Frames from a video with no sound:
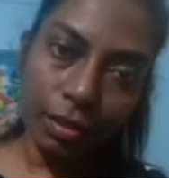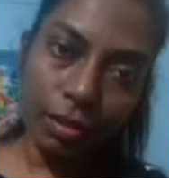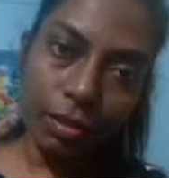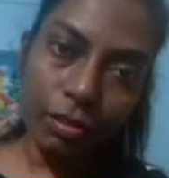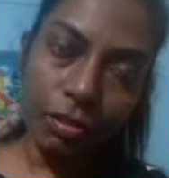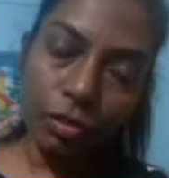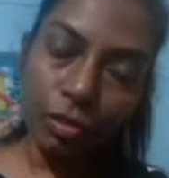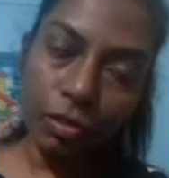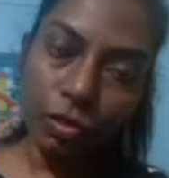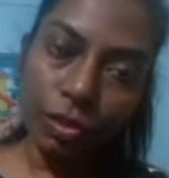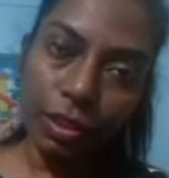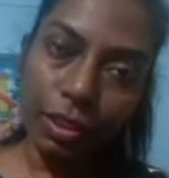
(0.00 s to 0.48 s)

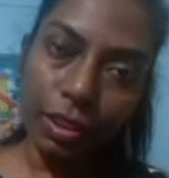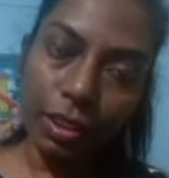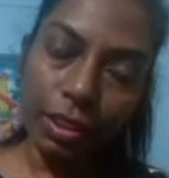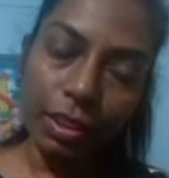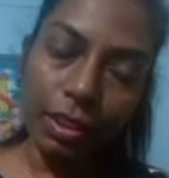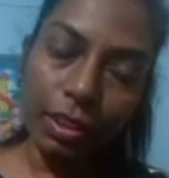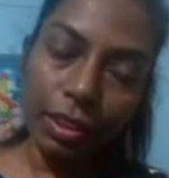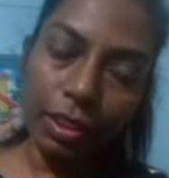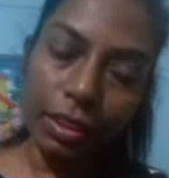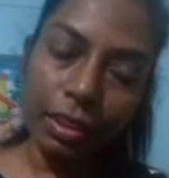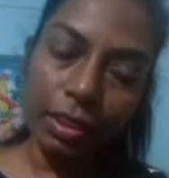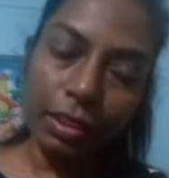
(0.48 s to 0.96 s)
So
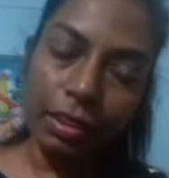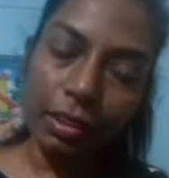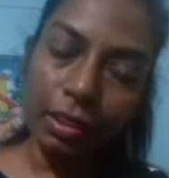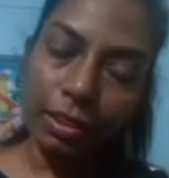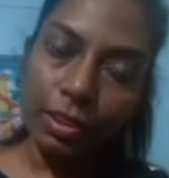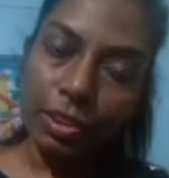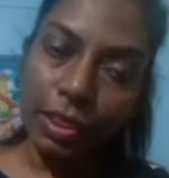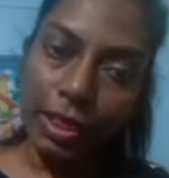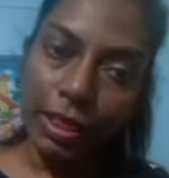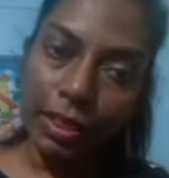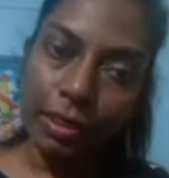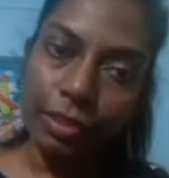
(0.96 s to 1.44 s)
here the
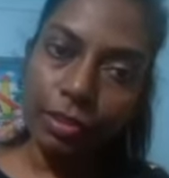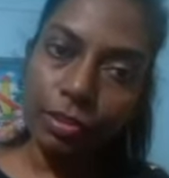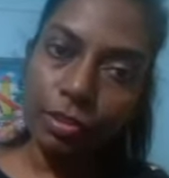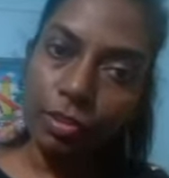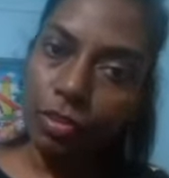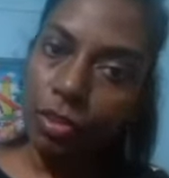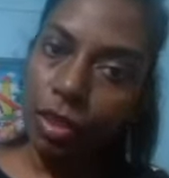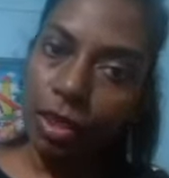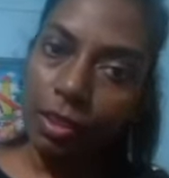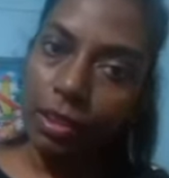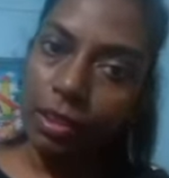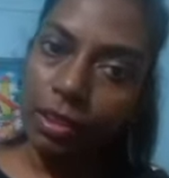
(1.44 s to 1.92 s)
child is
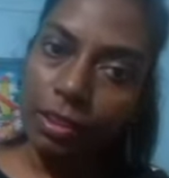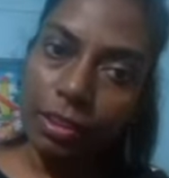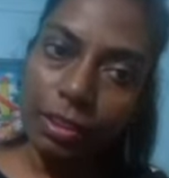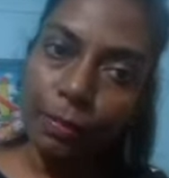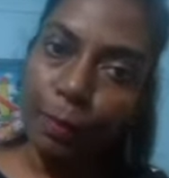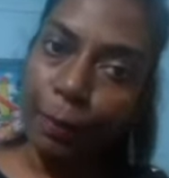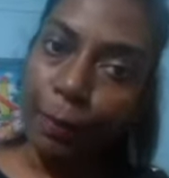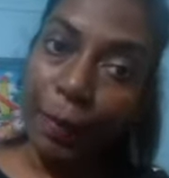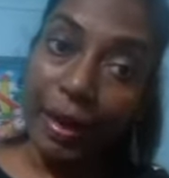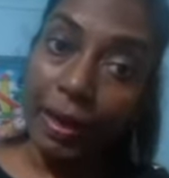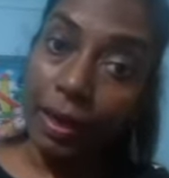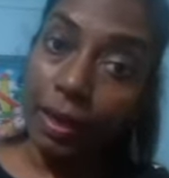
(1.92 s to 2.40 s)
not
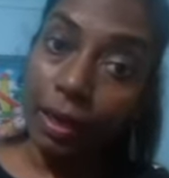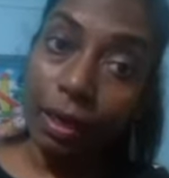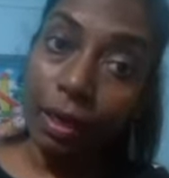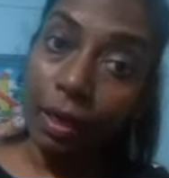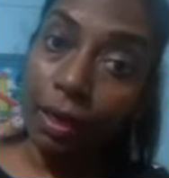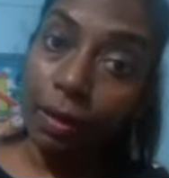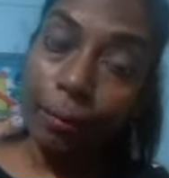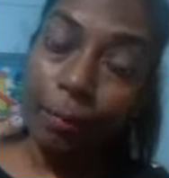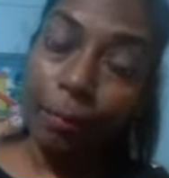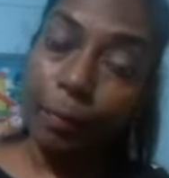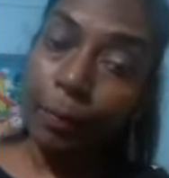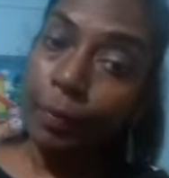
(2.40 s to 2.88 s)

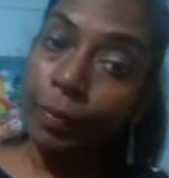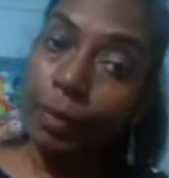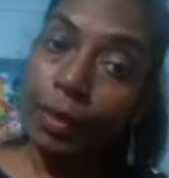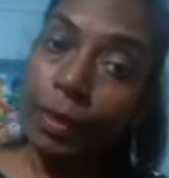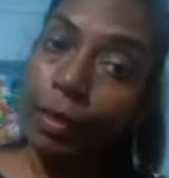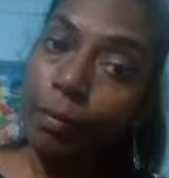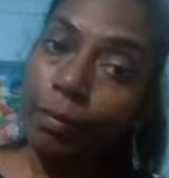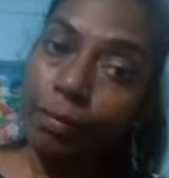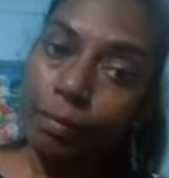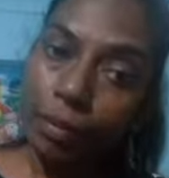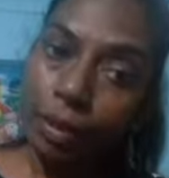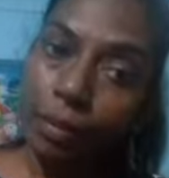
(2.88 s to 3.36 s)
spending
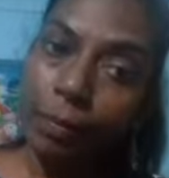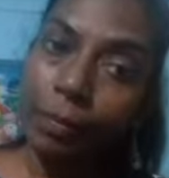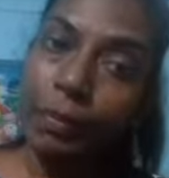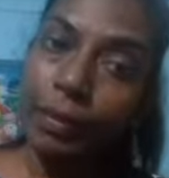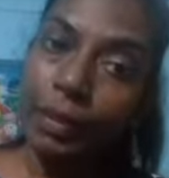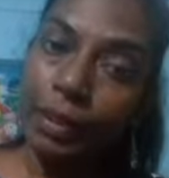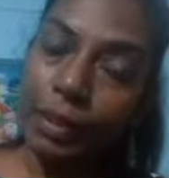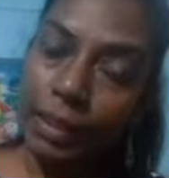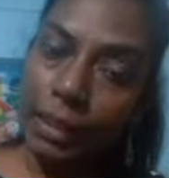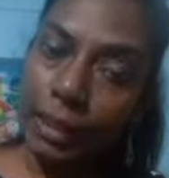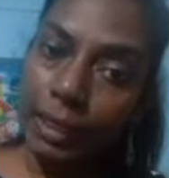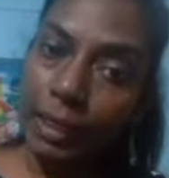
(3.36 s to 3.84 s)

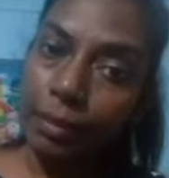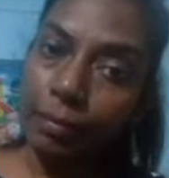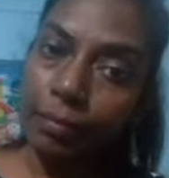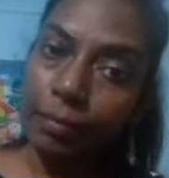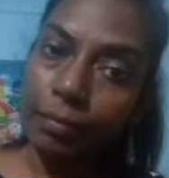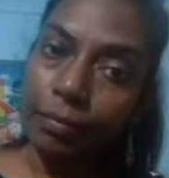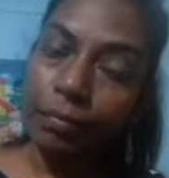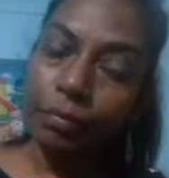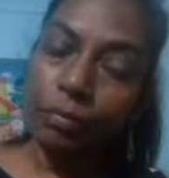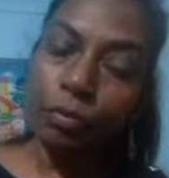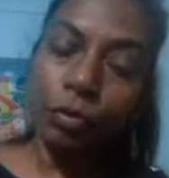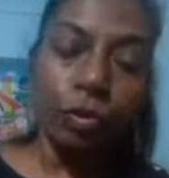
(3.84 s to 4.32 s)
proper
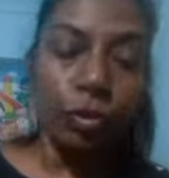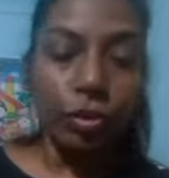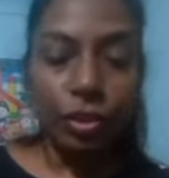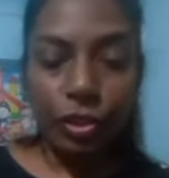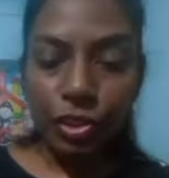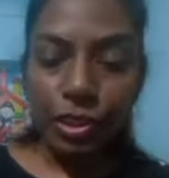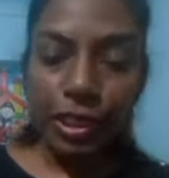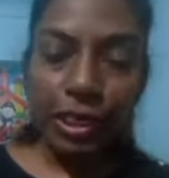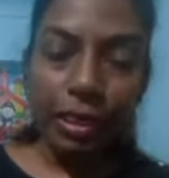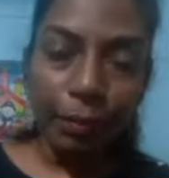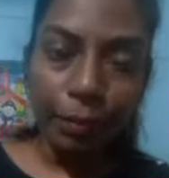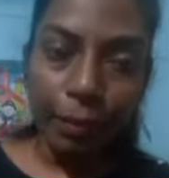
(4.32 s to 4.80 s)
time, though the
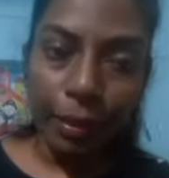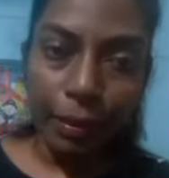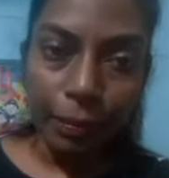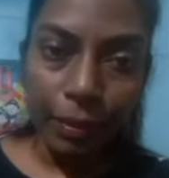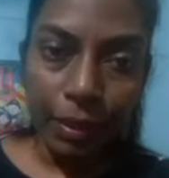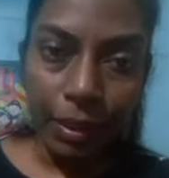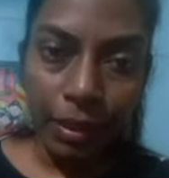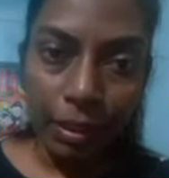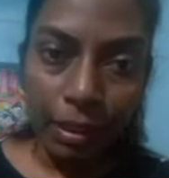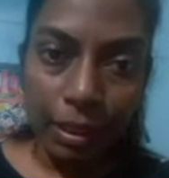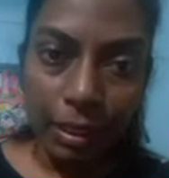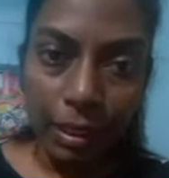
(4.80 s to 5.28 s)
child may
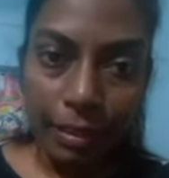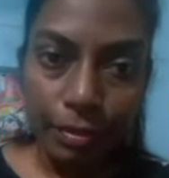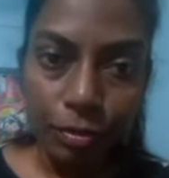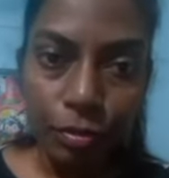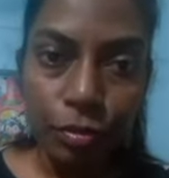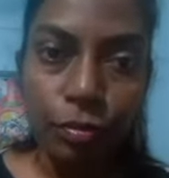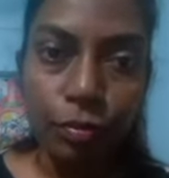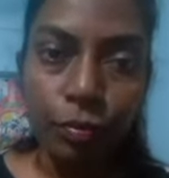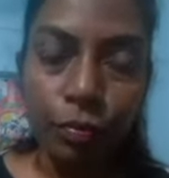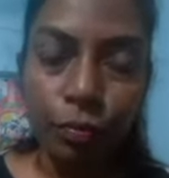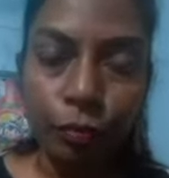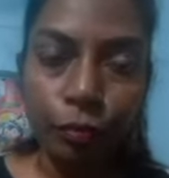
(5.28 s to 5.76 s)
be in
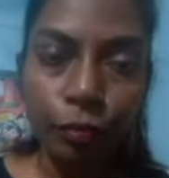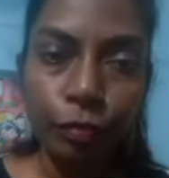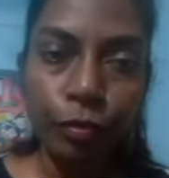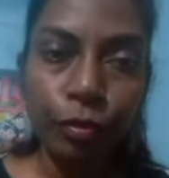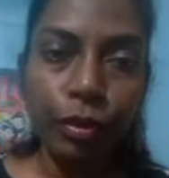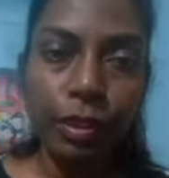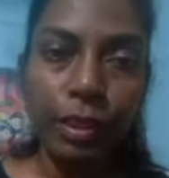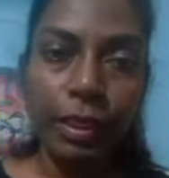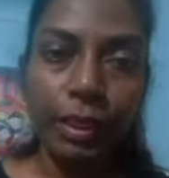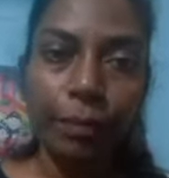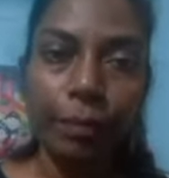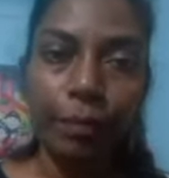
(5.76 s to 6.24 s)
classroom
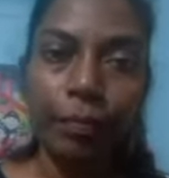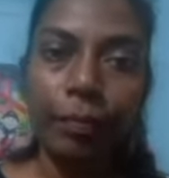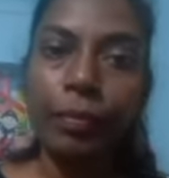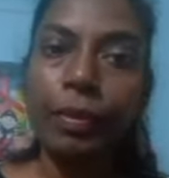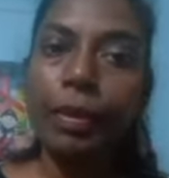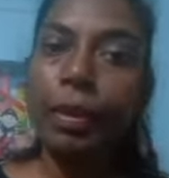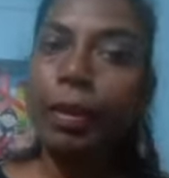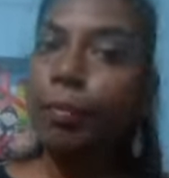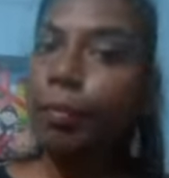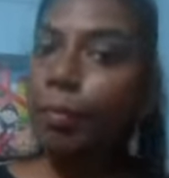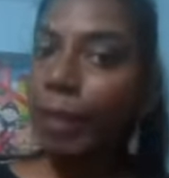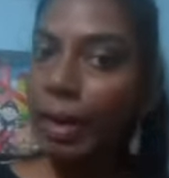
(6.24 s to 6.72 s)
full time,
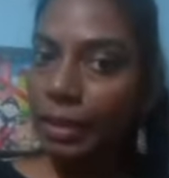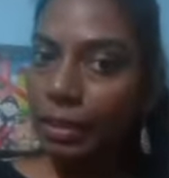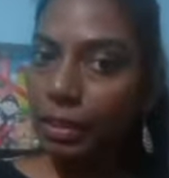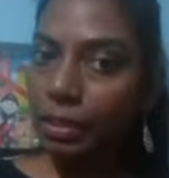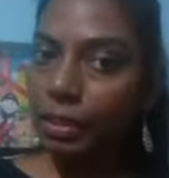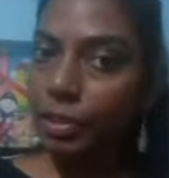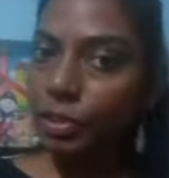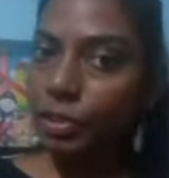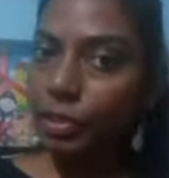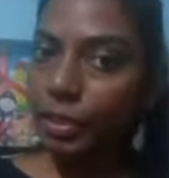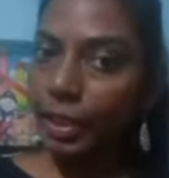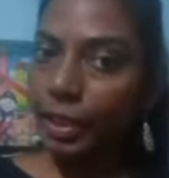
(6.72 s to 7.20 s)
but
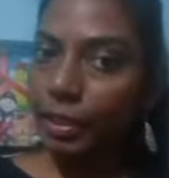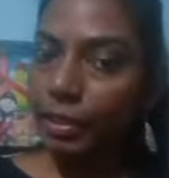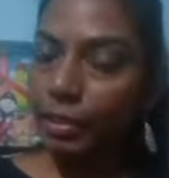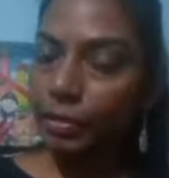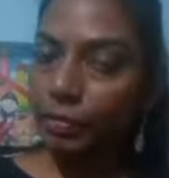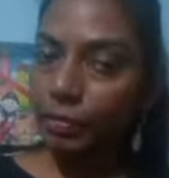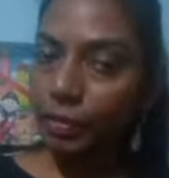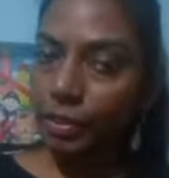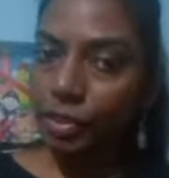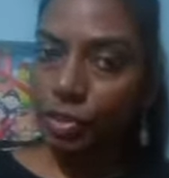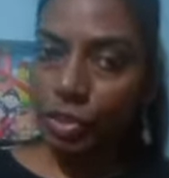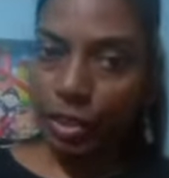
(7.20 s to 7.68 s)
the child
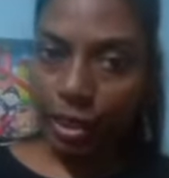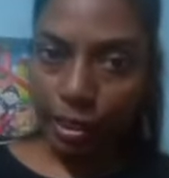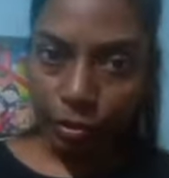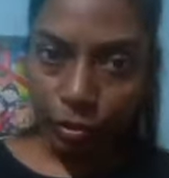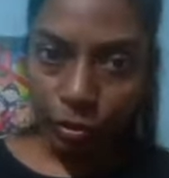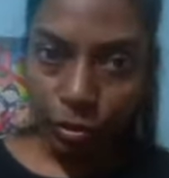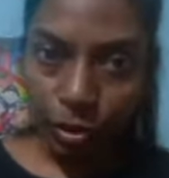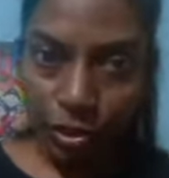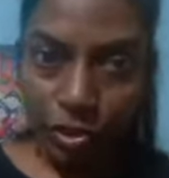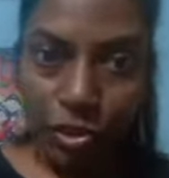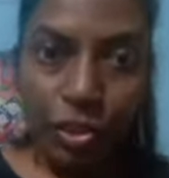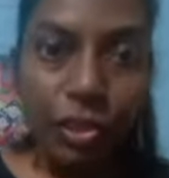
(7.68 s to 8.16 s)
is with
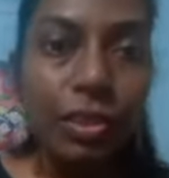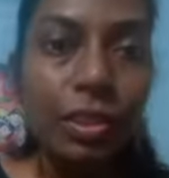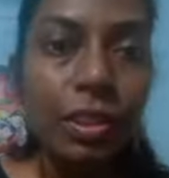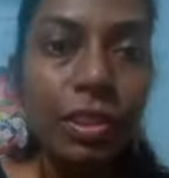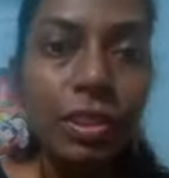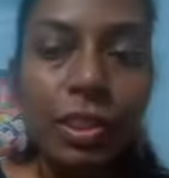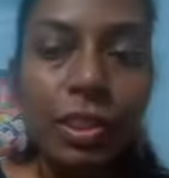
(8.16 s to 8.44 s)
shadow teacher. The